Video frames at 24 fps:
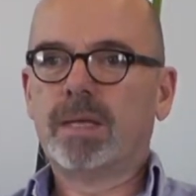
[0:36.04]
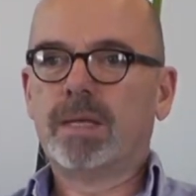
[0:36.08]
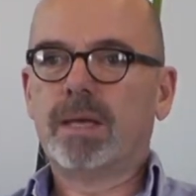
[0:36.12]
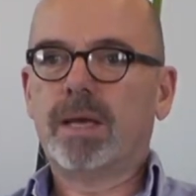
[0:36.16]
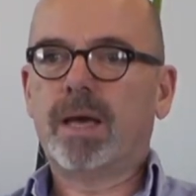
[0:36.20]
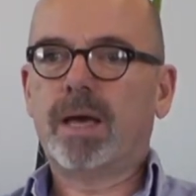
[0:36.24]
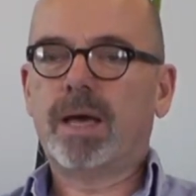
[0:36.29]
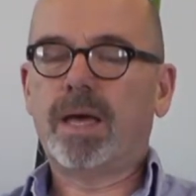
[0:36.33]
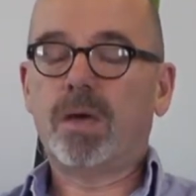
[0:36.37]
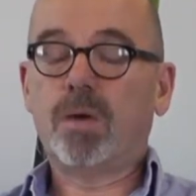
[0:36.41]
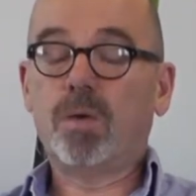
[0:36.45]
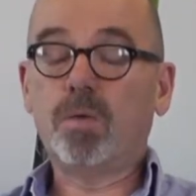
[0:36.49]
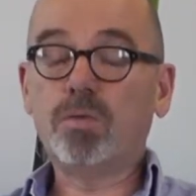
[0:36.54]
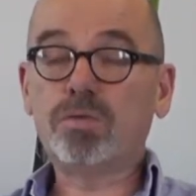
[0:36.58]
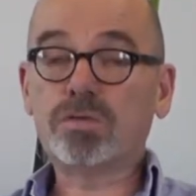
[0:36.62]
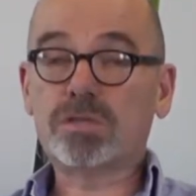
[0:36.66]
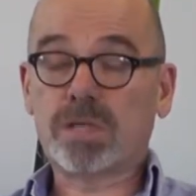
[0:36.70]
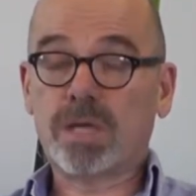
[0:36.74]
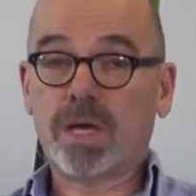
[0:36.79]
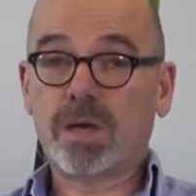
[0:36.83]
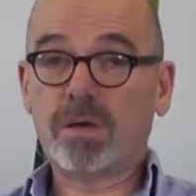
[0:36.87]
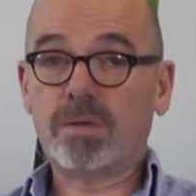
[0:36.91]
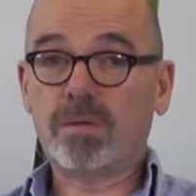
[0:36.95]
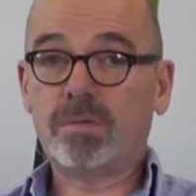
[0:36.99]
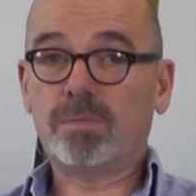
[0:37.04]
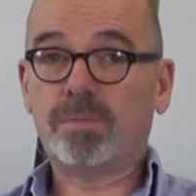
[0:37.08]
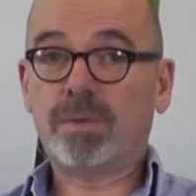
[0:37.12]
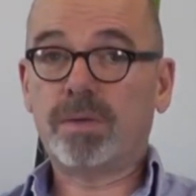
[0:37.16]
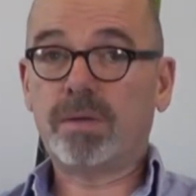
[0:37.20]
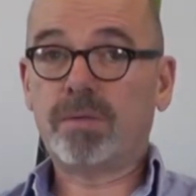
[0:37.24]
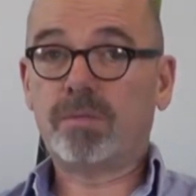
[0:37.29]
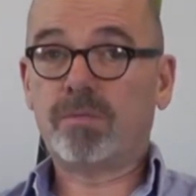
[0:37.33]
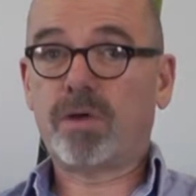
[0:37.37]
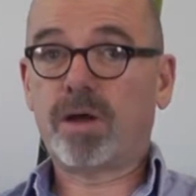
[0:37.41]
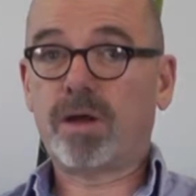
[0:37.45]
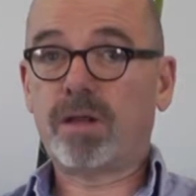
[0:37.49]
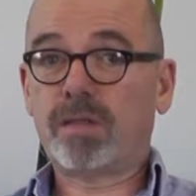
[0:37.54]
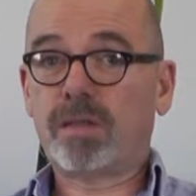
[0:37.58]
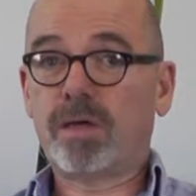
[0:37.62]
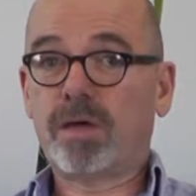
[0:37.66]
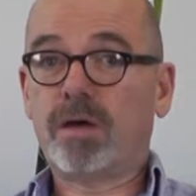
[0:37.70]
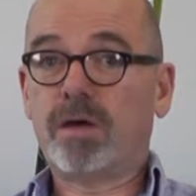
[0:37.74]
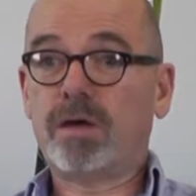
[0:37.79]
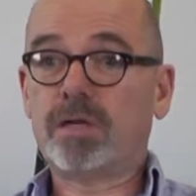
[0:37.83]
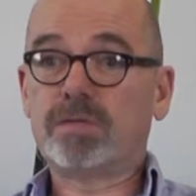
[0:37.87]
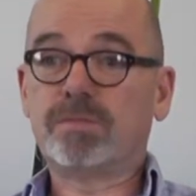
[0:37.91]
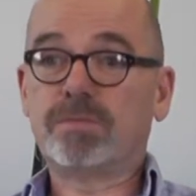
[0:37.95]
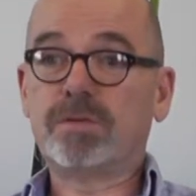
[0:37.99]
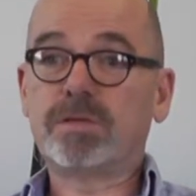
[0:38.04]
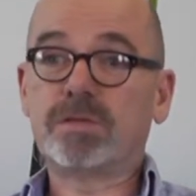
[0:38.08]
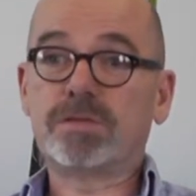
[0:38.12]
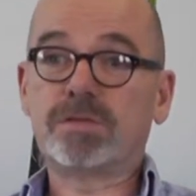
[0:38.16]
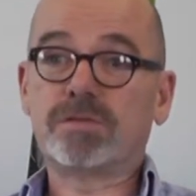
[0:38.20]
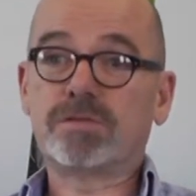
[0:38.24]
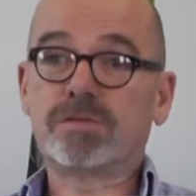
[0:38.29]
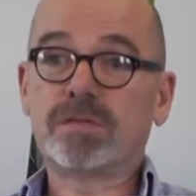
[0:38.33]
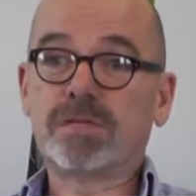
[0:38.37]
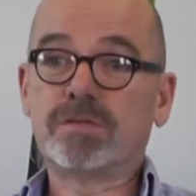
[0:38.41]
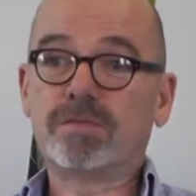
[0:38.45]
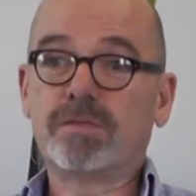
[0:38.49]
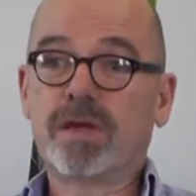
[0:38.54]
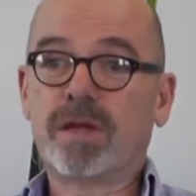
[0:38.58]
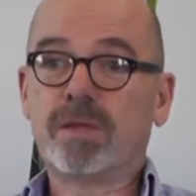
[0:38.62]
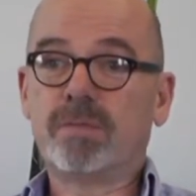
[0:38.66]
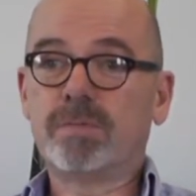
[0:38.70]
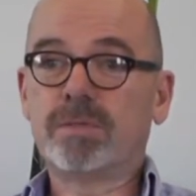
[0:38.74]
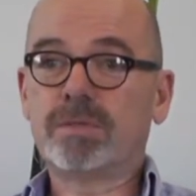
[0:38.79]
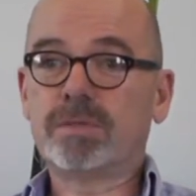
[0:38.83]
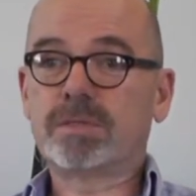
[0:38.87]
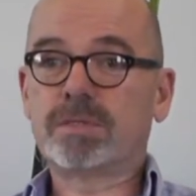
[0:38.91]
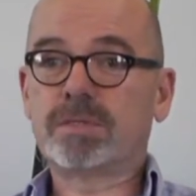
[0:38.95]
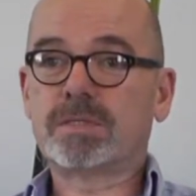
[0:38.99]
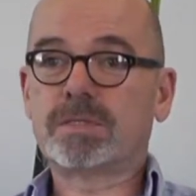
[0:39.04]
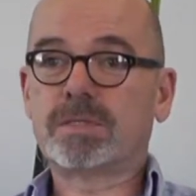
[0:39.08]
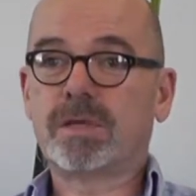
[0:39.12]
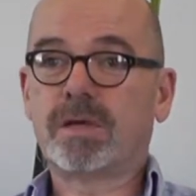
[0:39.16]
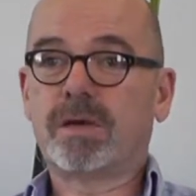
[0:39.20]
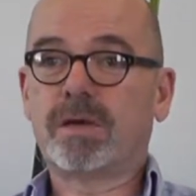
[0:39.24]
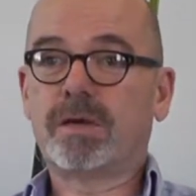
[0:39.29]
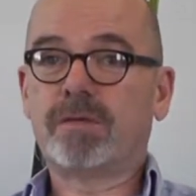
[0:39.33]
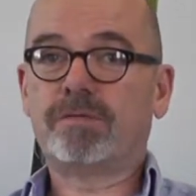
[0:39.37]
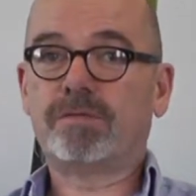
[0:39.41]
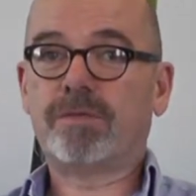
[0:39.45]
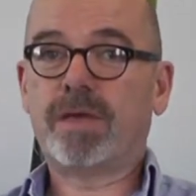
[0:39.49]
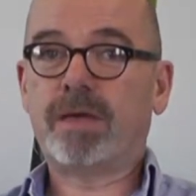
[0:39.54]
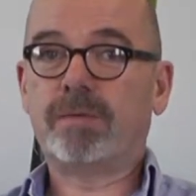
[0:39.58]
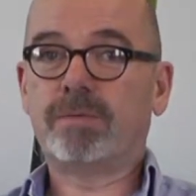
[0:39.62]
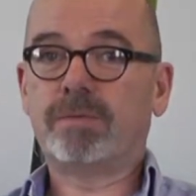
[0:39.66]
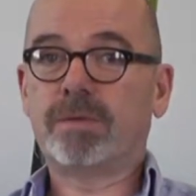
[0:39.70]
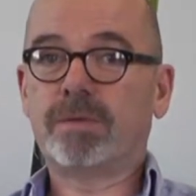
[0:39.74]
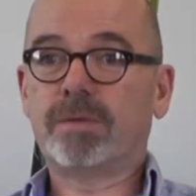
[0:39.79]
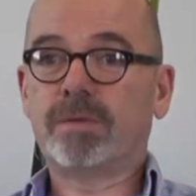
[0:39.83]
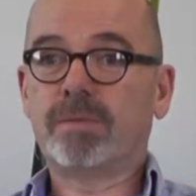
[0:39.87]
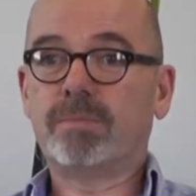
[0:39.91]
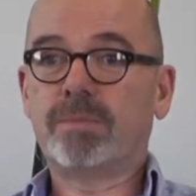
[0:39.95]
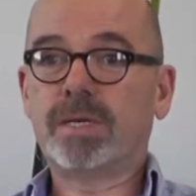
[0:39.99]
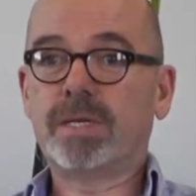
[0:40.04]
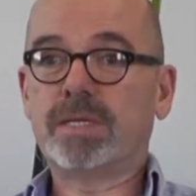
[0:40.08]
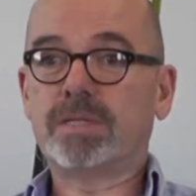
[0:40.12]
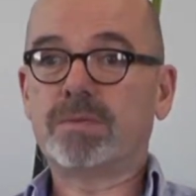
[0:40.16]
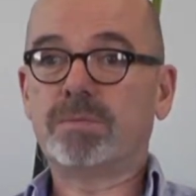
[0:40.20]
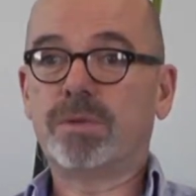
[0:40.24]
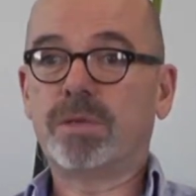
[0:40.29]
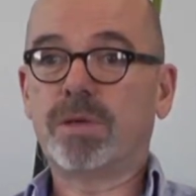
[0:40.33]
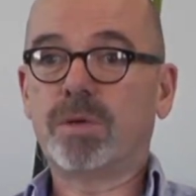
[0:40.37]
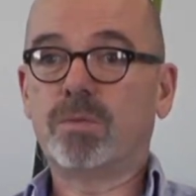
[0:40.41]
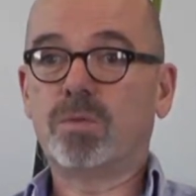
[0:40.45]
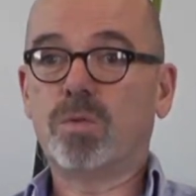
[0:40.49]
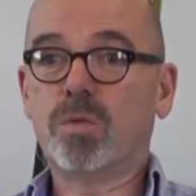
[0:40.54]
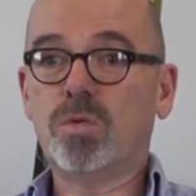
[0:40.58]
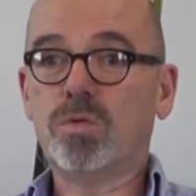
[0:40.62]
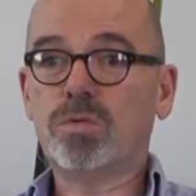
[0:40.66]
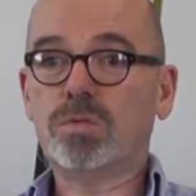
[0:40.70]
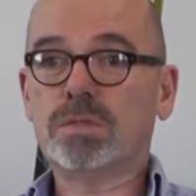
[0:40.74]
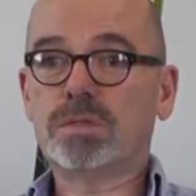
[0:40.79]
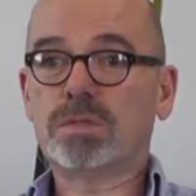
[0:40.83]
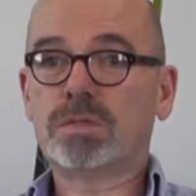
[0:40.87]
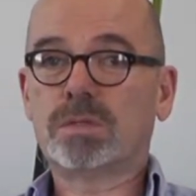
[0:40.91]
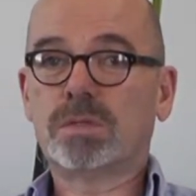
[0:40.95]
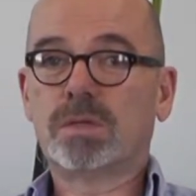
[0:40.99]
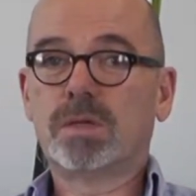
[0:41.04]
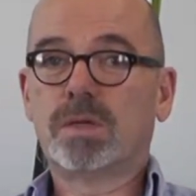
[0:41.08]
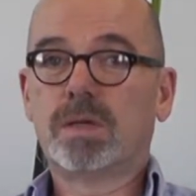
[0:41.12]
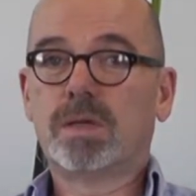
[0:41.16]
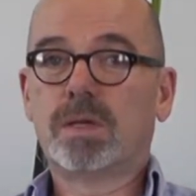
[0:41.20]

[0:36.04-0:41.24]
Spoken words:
I also been right at the heart of industry developments. I founded the B2B Awards.